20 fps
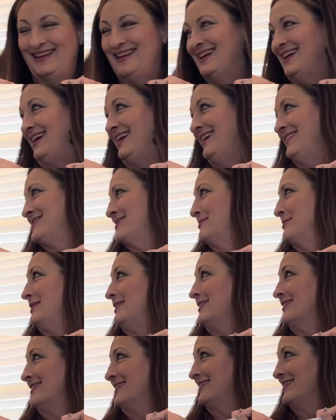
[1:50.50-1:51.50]
I have some
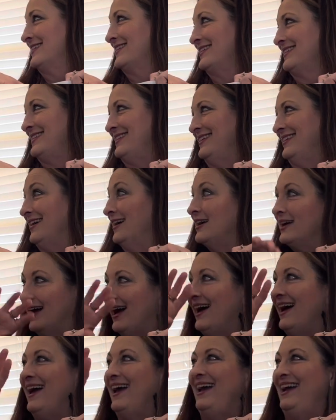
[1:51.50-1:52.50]
clear.
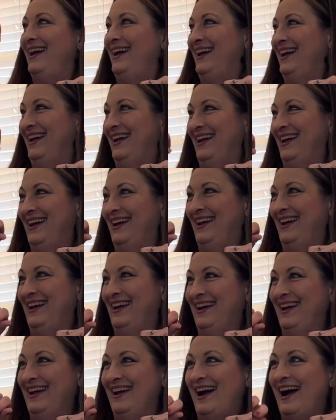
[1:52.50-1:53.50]
Hi.
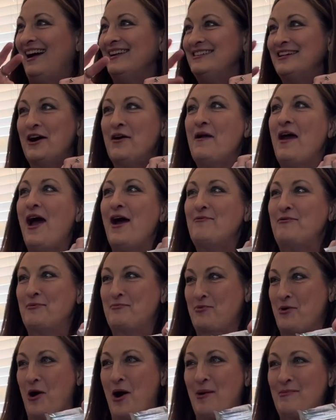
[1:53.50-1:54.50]
I don't have a
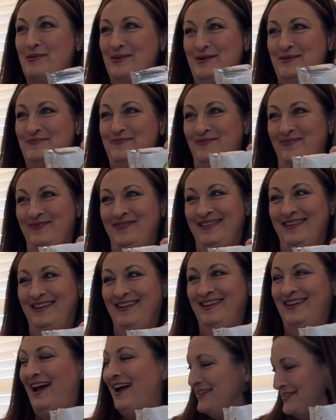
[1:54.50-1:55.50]
problem.
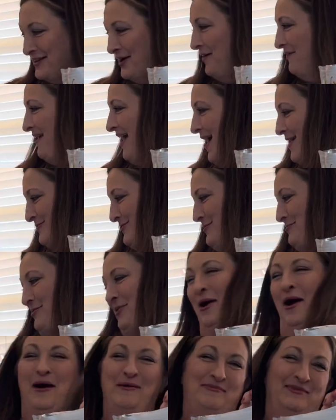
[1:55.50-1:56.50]
I don't have a
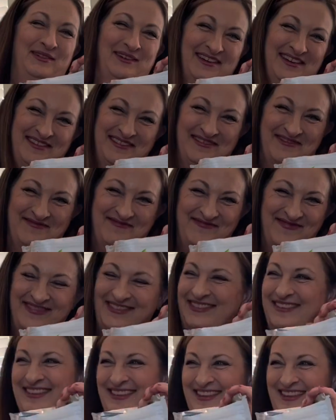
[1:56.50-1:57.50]
problem.
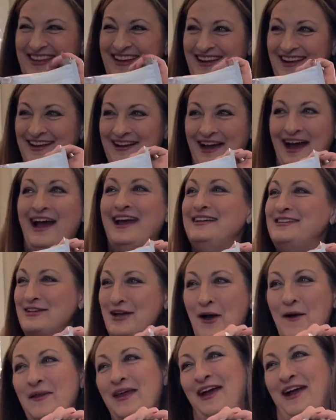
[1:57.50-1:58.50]
I
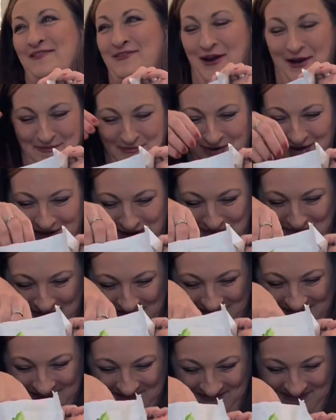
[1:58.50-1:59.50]
don't have a
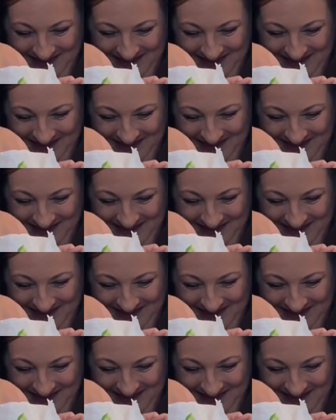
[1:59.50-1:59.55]
problem.